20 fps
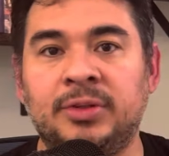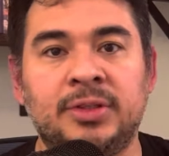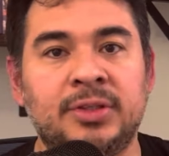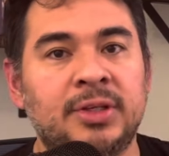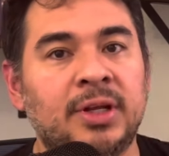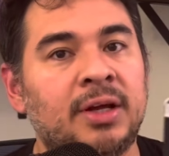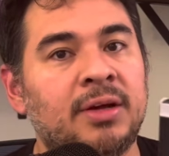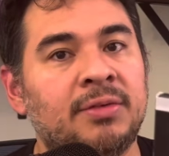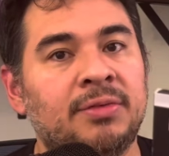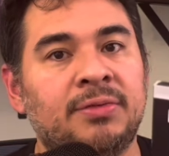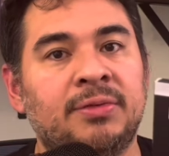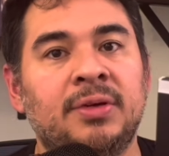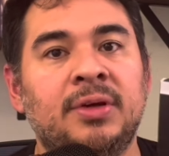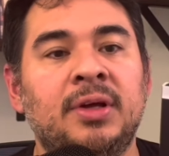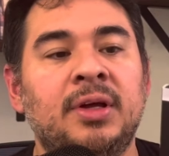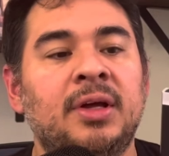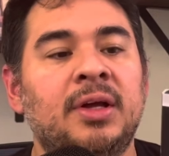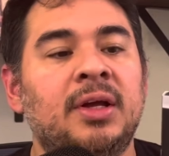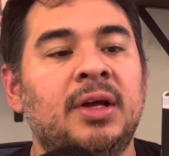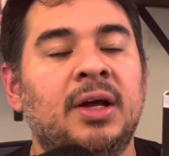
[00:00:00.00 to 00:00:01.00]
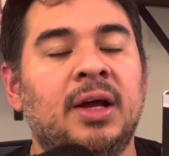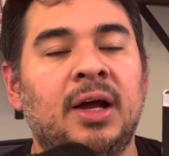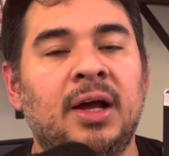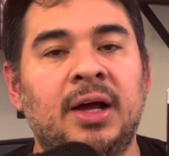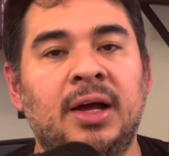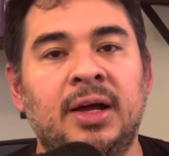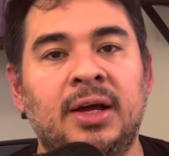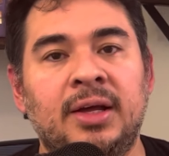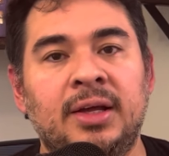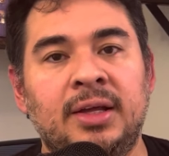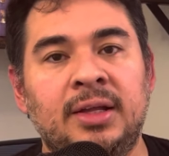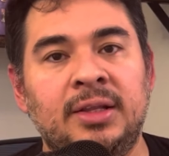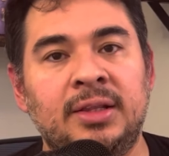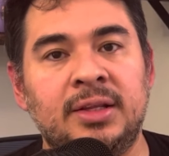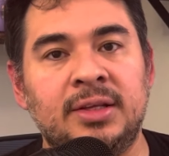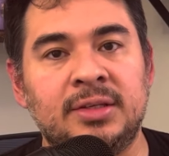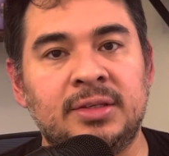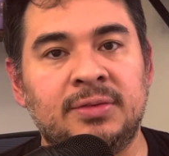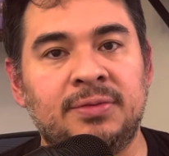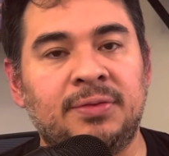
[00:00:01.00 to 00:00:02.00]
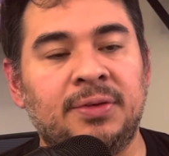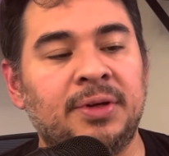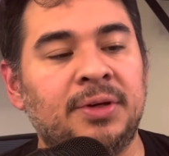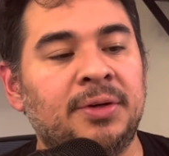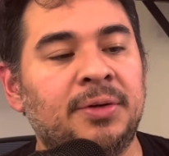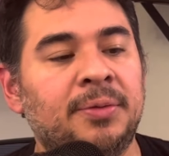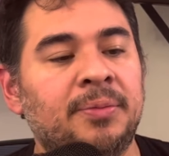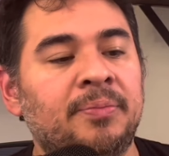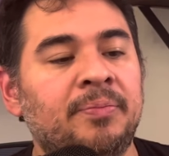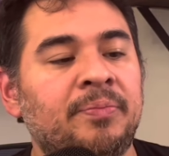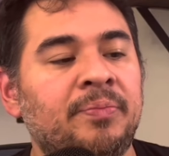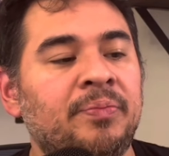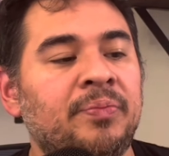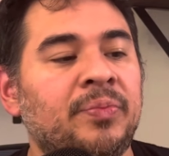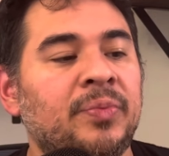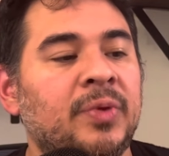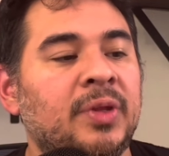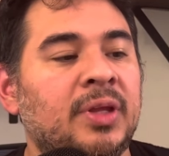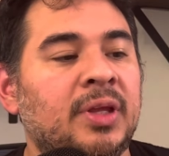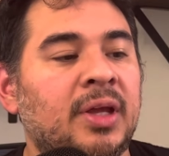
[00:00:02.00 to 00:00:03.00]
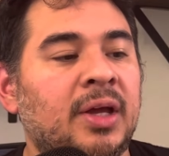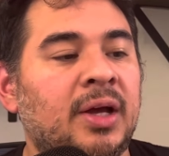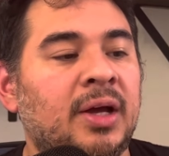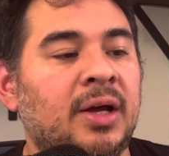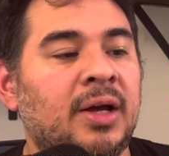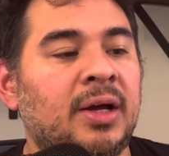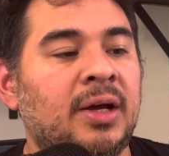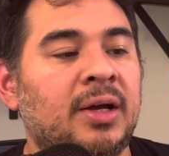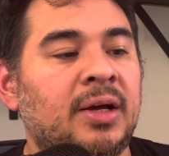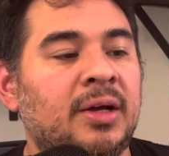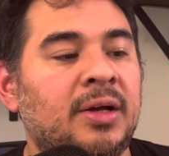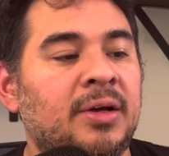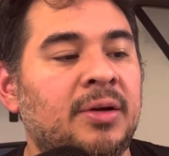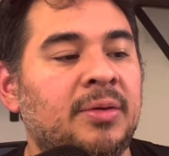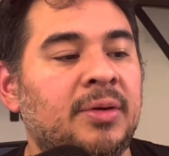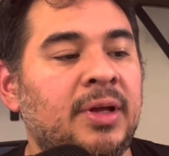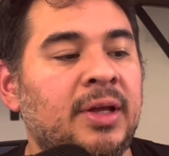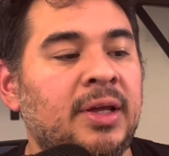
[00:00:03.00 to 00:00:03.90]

stuff in this film. Overall,